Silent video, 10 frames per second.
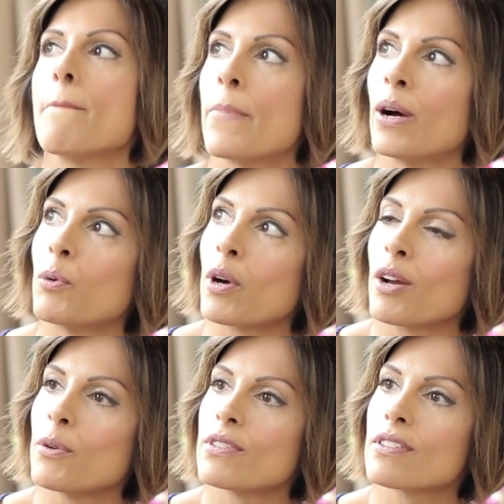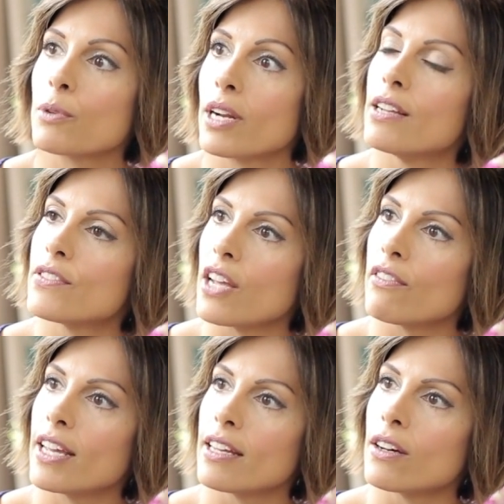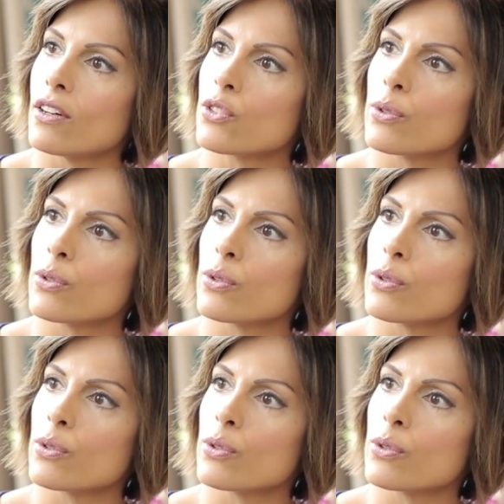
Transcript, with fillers: But when I was when I lived over here last,